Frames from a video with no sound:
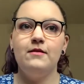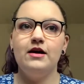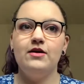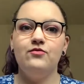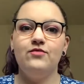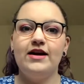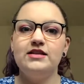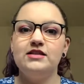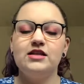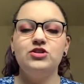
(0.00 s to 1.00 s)
writes
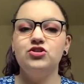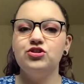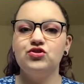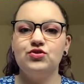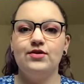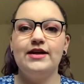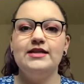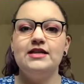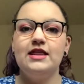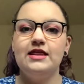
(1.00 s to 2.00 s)
such good
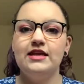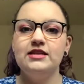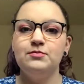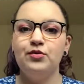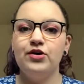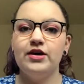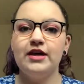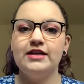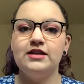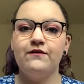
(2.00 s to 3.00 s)
stories. This book
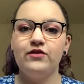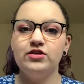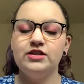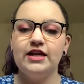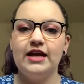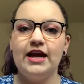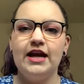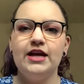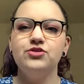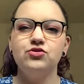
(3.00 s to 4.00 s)
is the first in
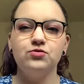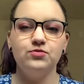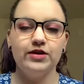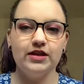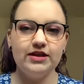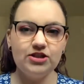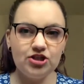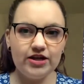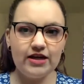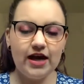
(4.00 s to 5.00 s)
a
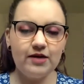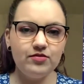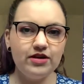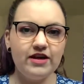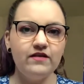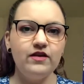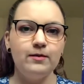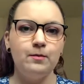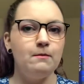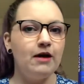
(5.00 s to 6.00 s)
trilogy, I believe.
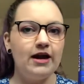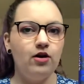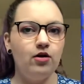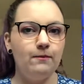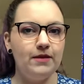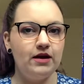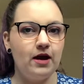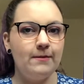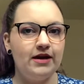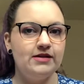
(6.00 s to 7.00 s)
It might be
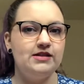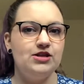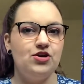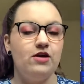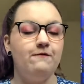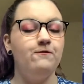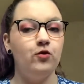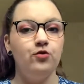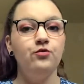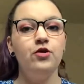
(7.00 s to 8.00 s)
coming a
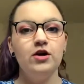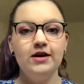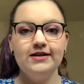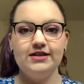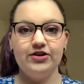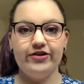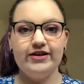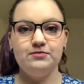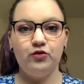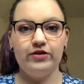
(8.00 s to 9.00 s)
full series,
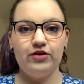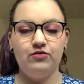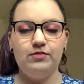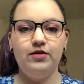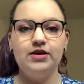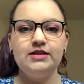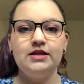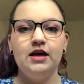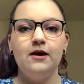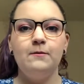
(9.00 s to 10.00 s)
more than 3 books.
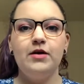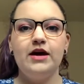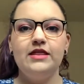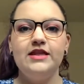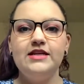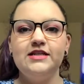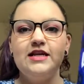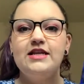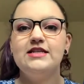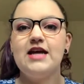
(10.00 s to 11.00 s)
But this
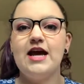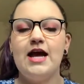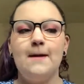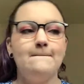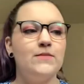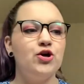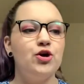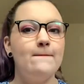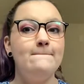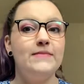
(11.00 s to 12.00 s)
is a murder
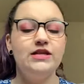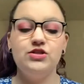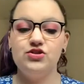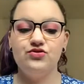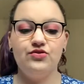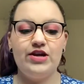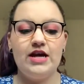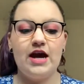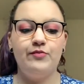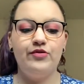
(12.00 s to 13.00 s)
mystery,
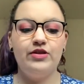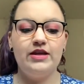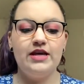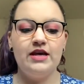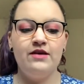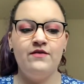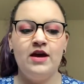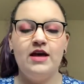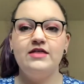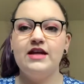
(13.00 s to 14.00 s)
I believe,
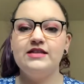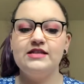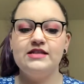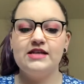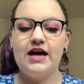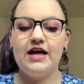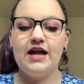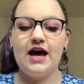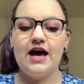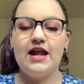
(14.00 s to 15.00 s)
that's set
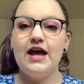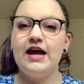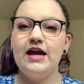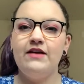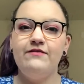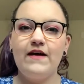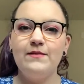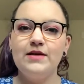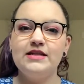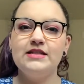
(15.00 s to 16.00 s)
at a
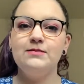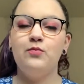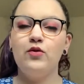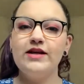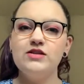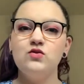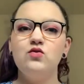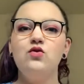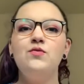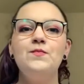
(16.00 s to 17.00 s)
famous boarding
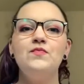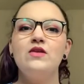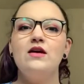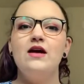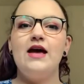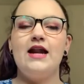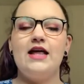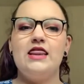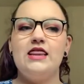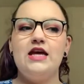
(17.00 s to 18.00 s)
school. And I
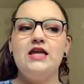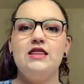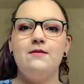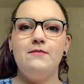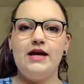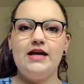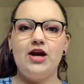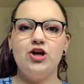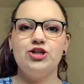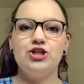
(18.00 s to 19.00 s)
think the main
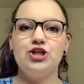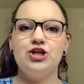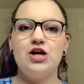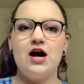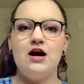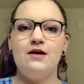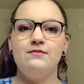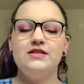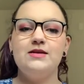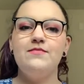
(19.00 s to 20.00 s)
character,
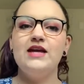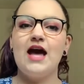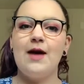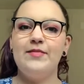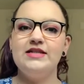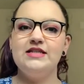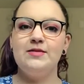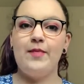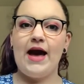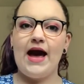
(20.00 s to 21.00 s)
something happens in the
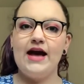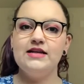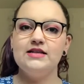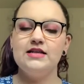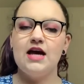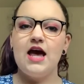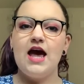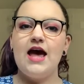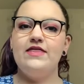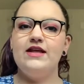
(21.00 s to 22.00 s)
past,
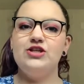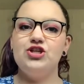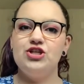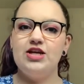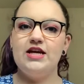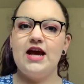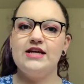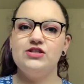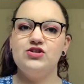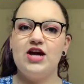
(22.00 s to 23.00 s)
and then she
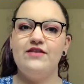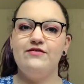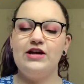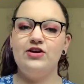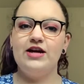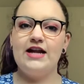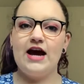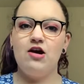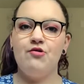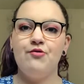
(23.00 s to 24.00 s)
has to kind of figure it
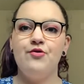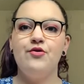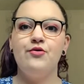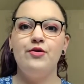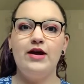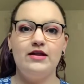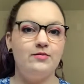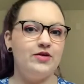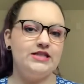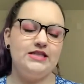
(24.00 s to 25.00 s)
out in the
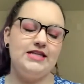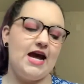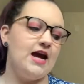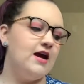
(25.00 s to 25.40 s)
present day.